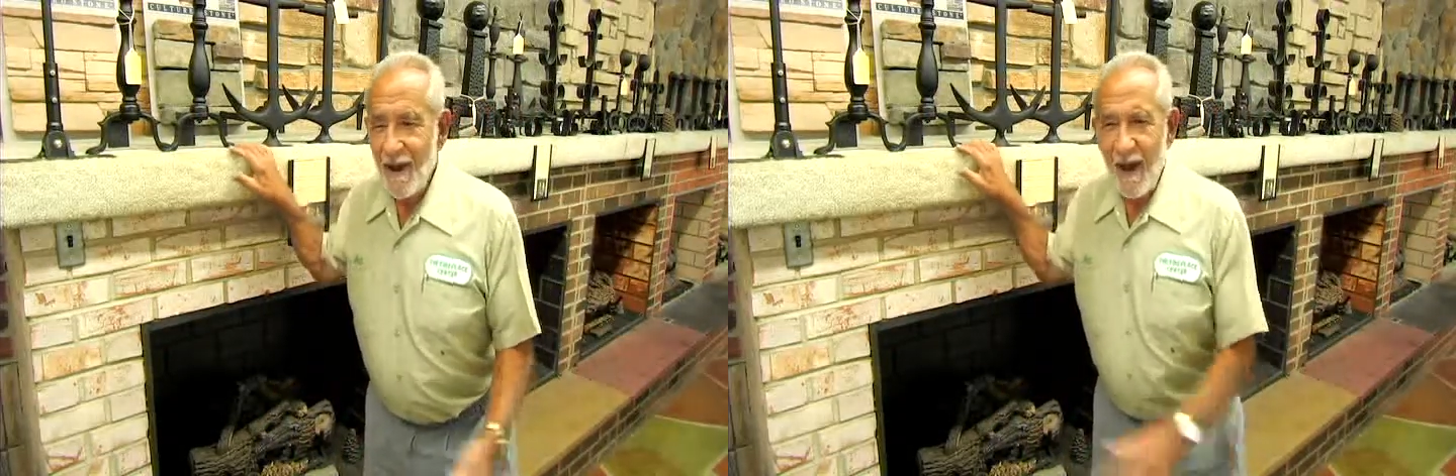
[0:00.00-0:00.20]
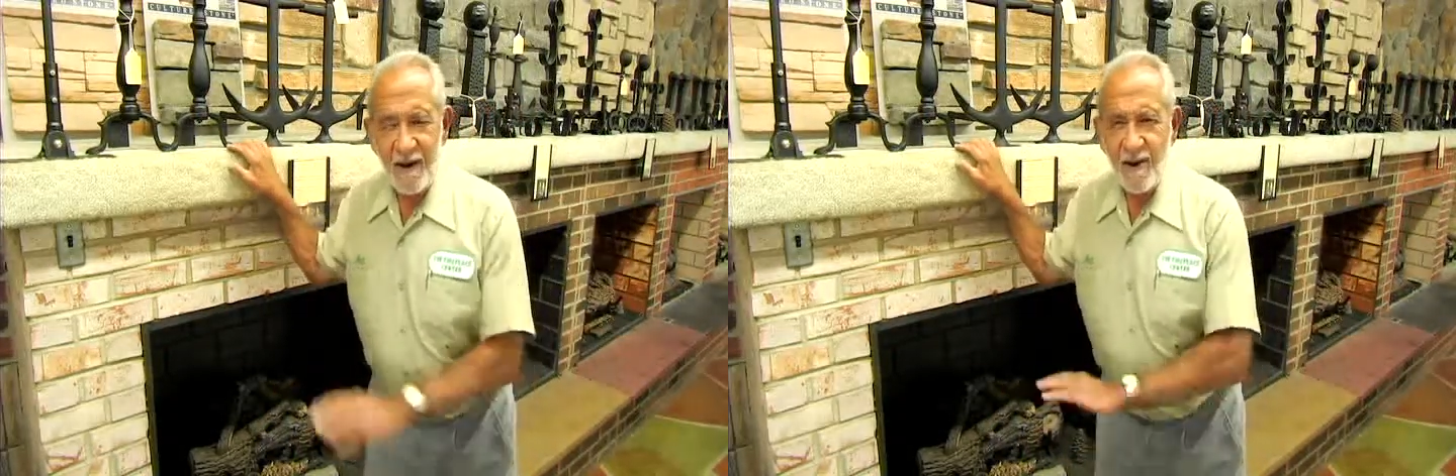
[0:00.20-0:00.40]

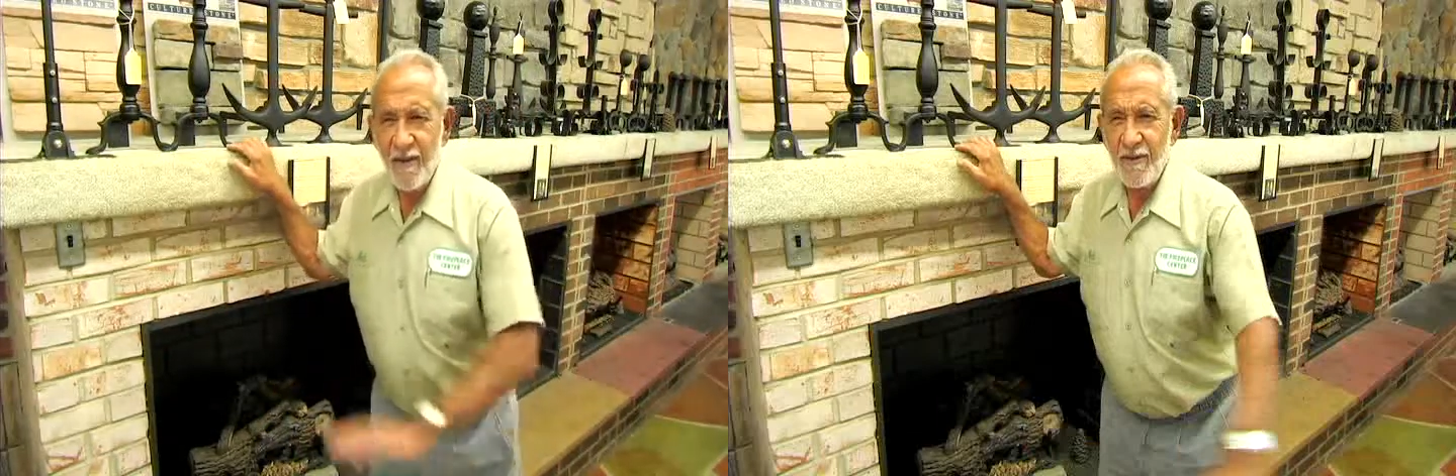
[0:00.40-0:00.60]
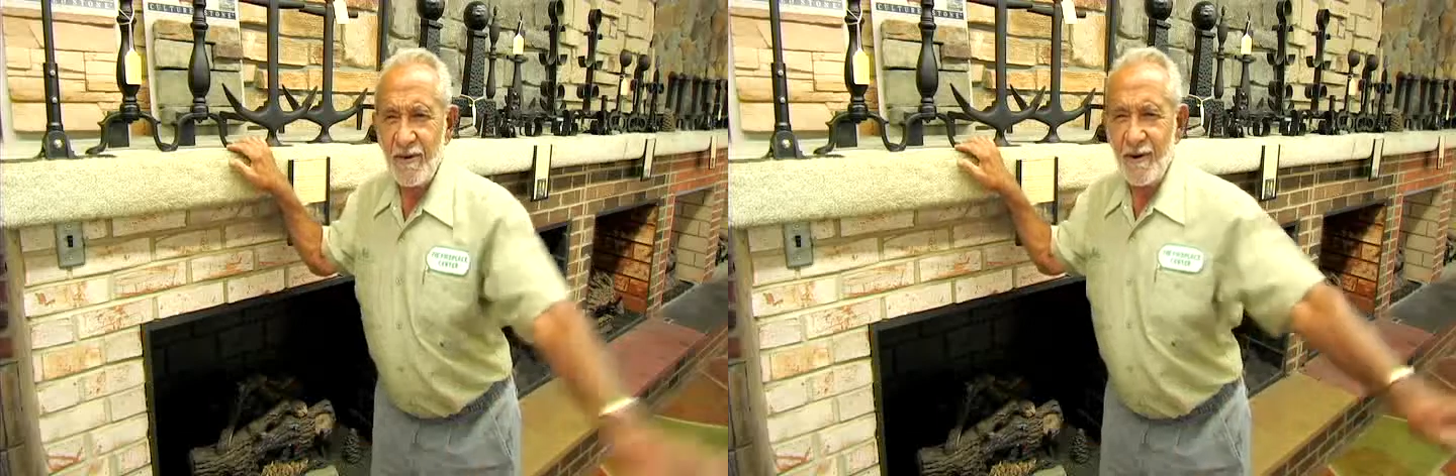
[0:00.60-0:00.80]
Had
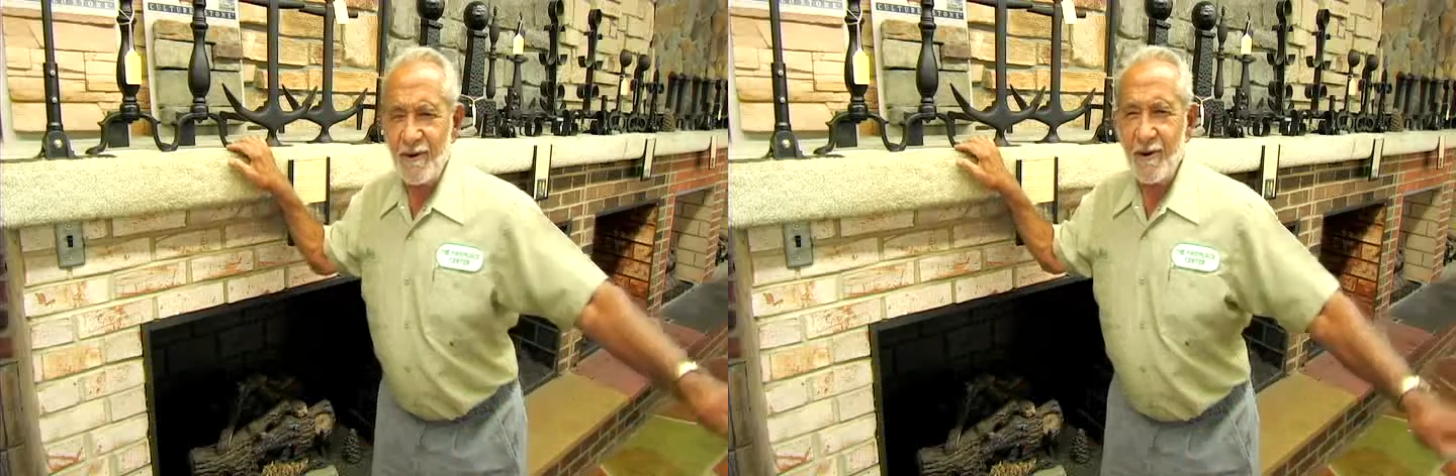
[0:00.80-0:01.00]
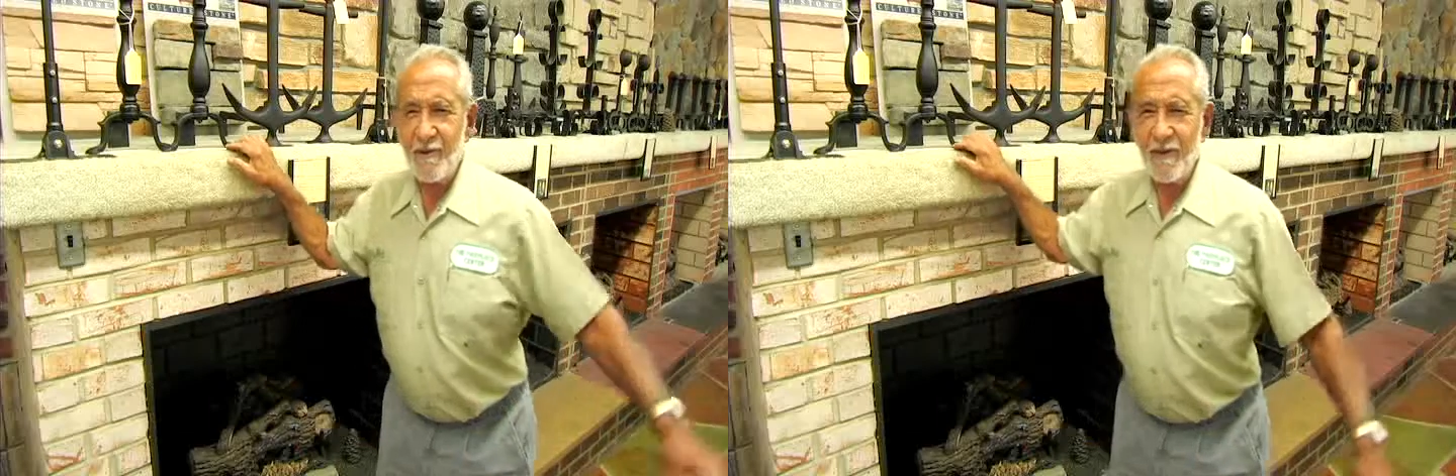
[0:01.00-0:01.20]
nothing to
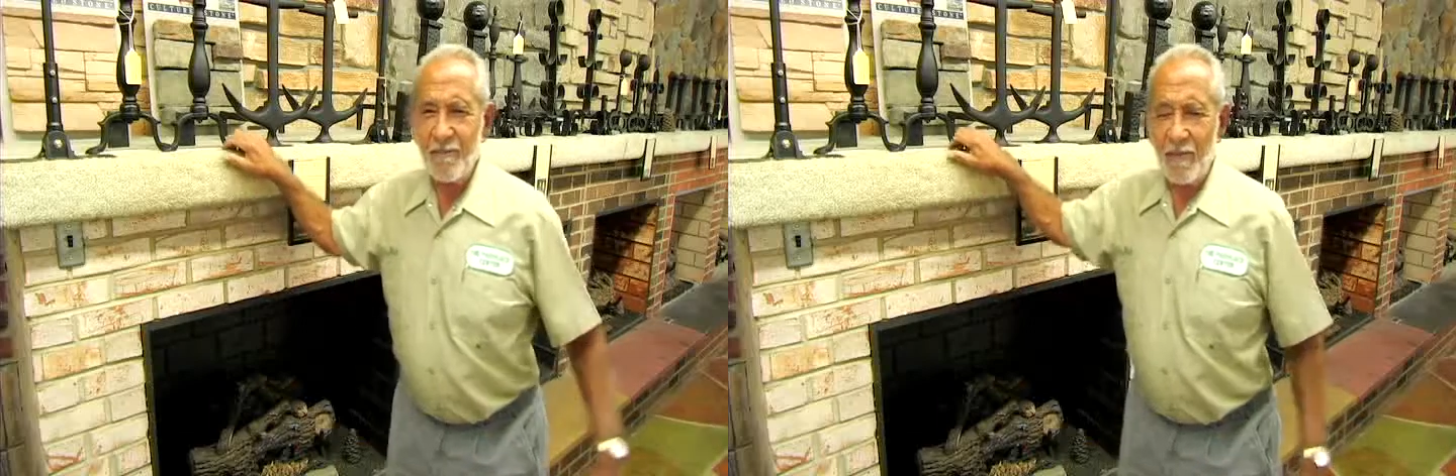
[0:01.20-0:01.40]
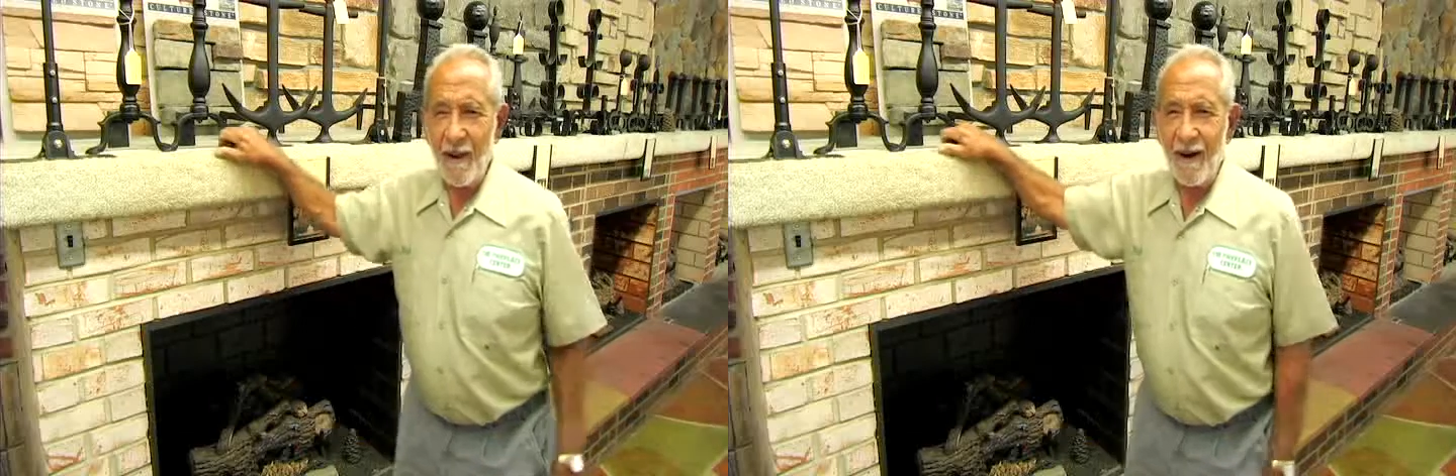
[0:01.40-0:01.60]
do with
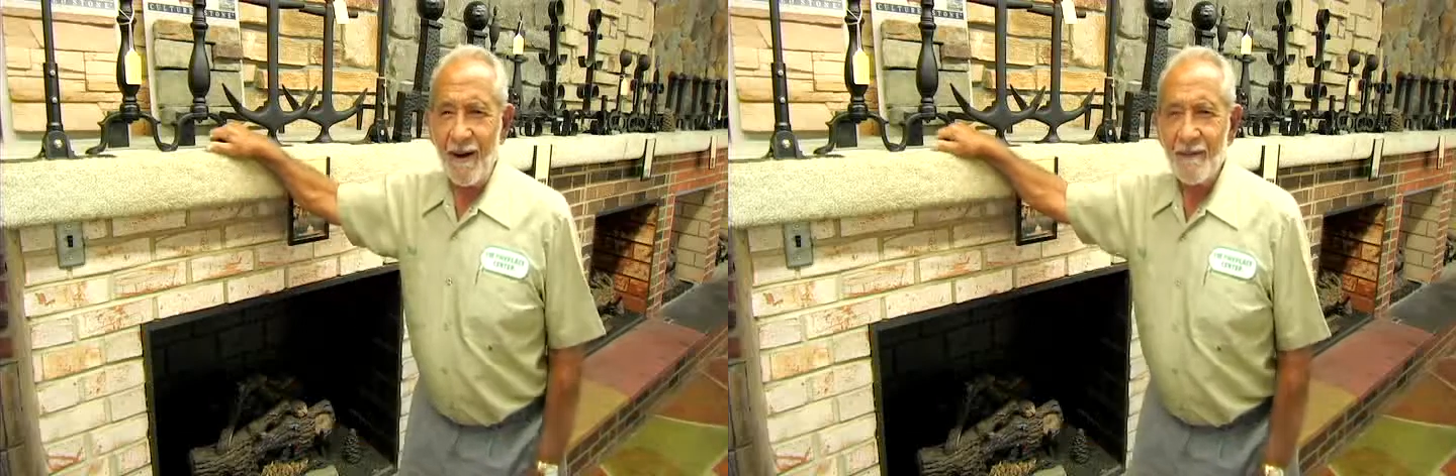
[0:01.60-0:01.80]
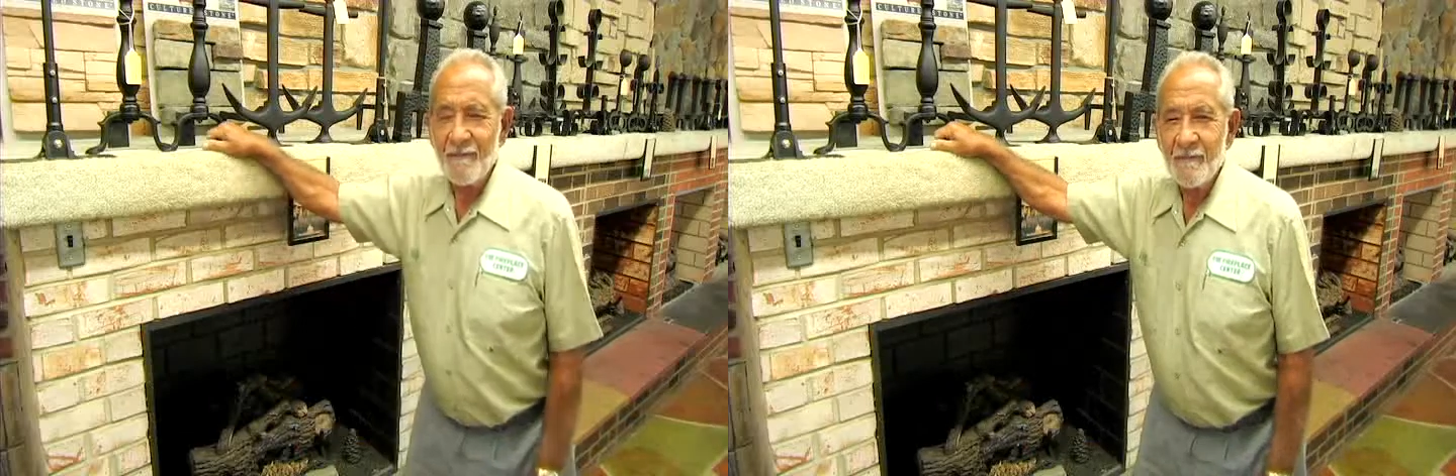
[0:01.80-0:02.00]
the play.